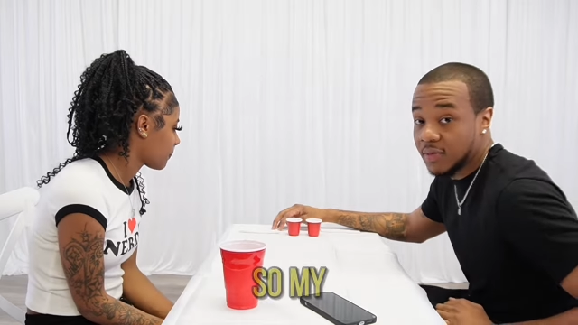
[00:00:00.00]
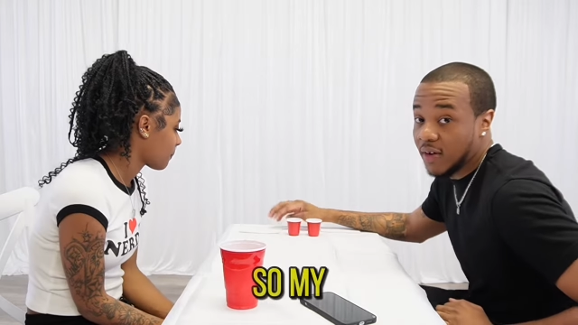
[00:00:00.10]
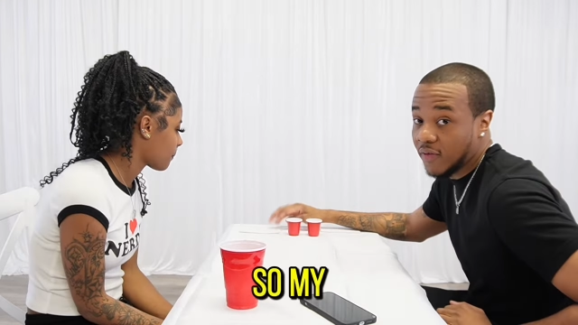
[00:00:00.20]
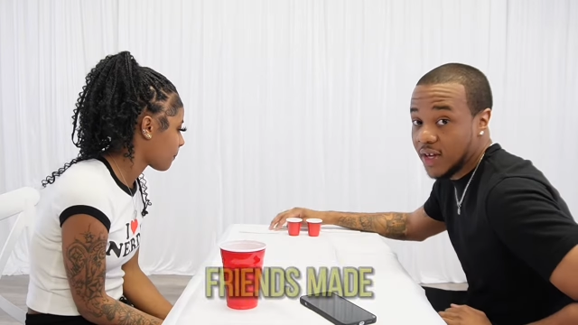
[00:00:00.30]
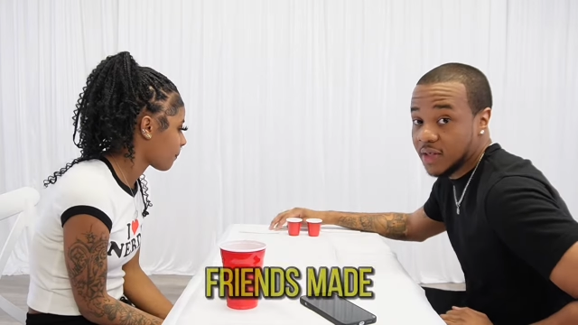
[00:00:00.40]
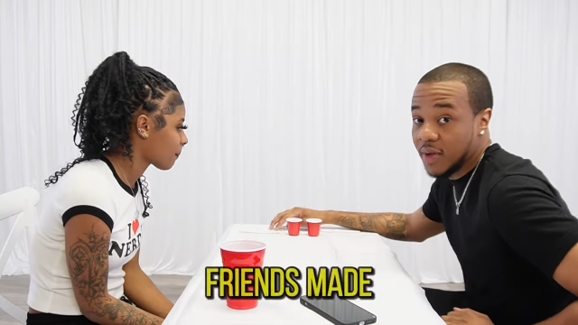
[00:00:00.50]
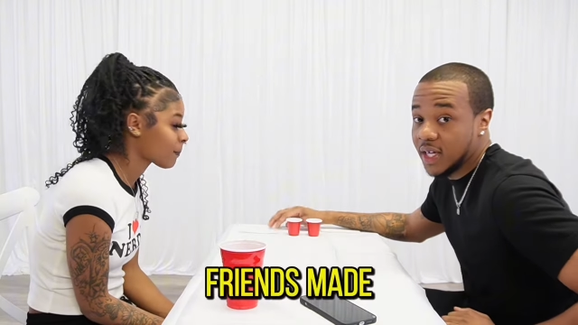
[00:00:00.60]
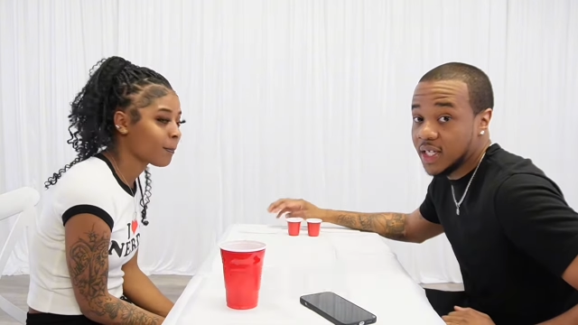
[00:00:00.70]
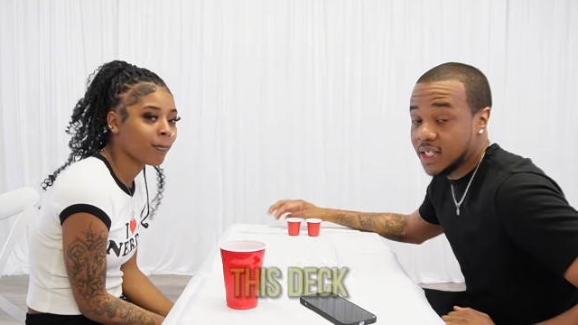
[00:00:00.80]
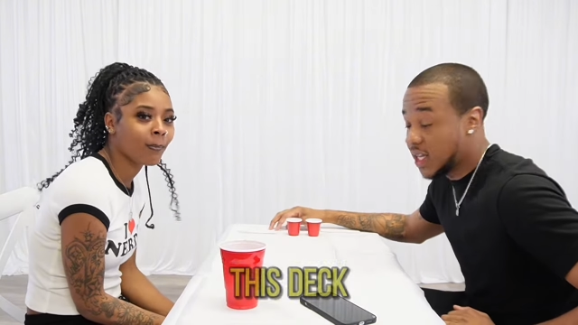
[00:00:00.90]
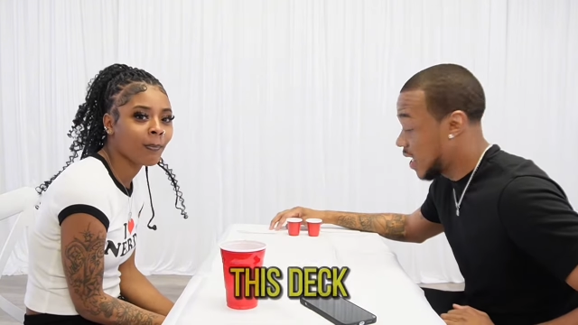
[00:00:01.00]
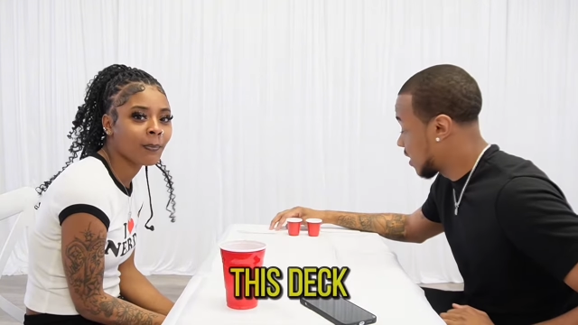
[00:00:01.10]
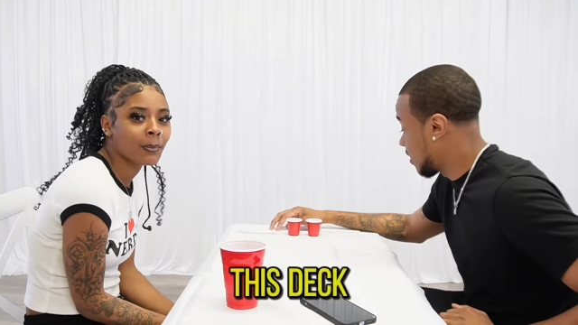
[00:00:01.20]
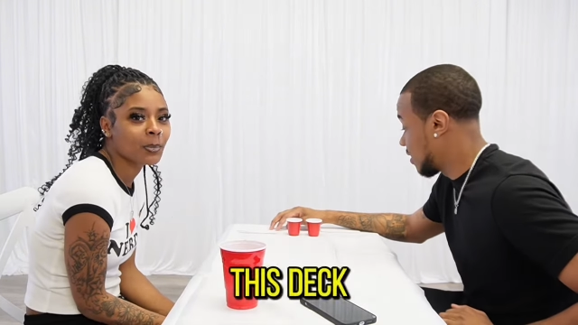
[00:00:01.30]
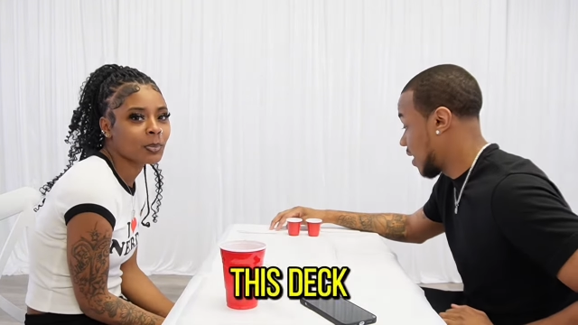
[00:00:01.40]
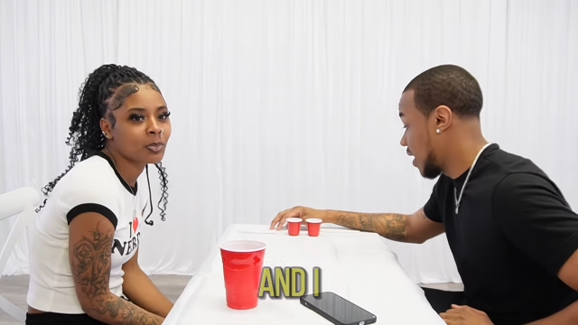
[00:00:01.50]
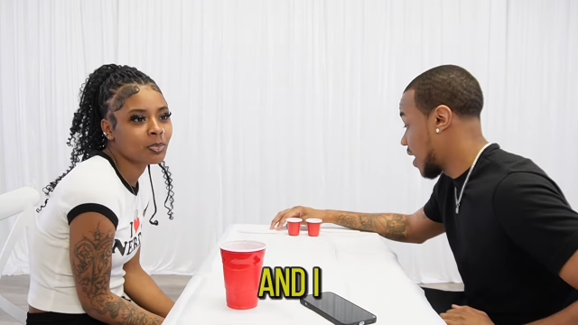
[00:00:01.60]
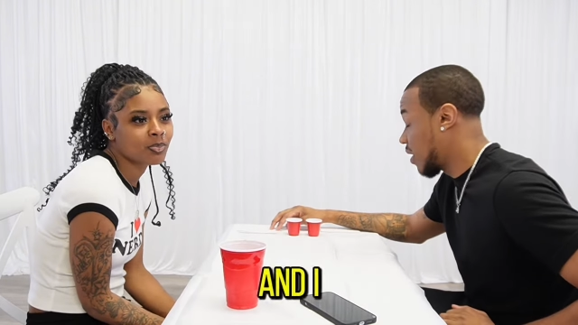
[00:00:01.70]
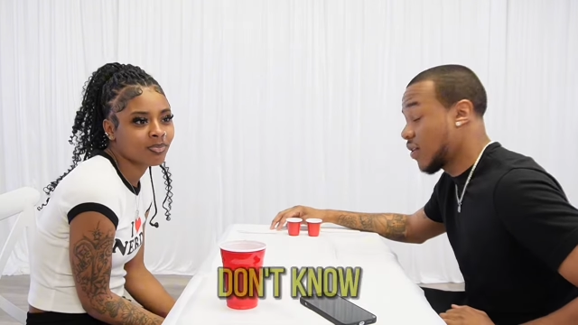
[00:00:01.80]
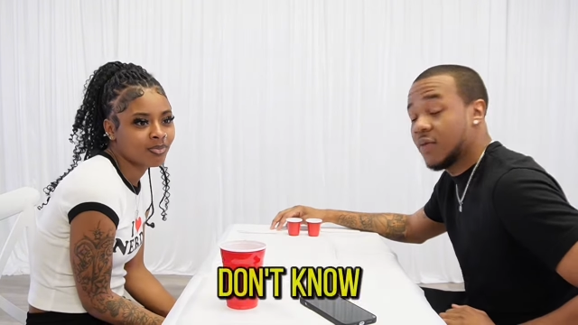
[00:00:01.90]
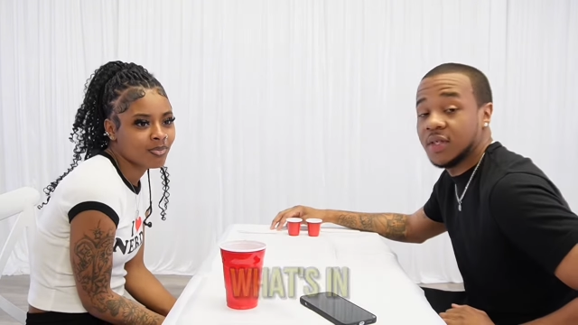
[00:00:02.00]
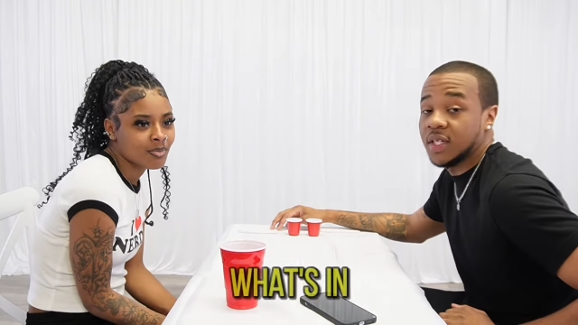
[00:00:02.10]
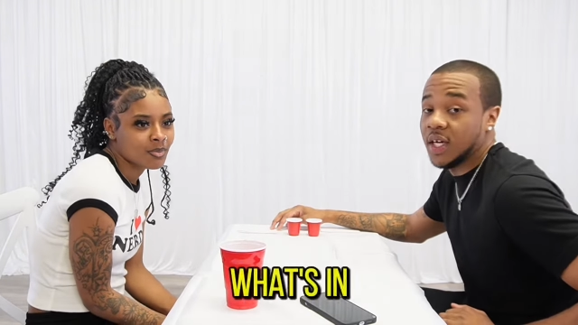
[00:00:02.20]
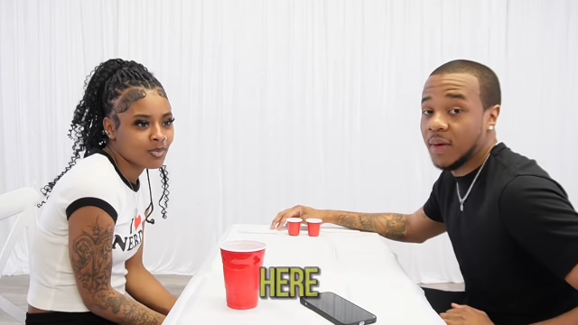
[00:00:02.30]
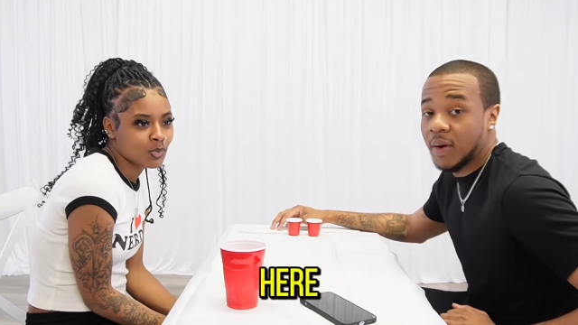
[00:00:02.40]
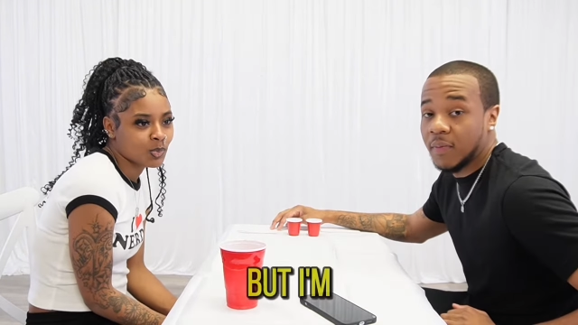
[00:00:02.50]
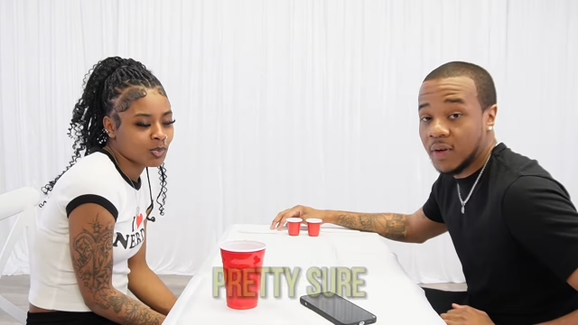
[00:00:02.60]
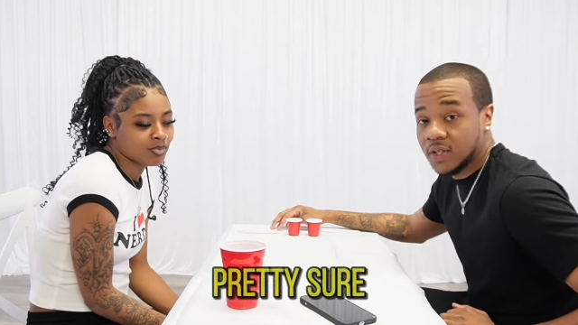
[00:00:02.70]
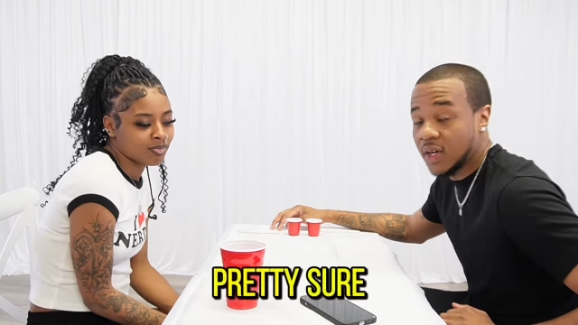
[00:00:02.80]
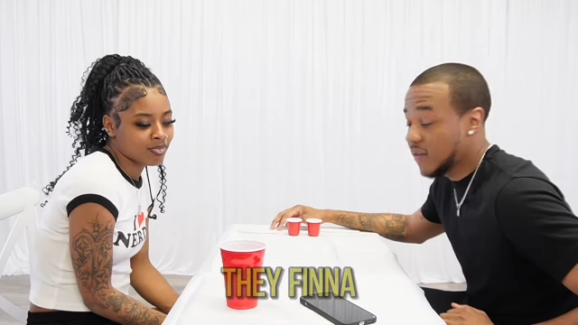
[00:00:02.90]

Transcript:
Speaker 1: So my friends made this deck. I don't know what's in here, but I'm pretty sure they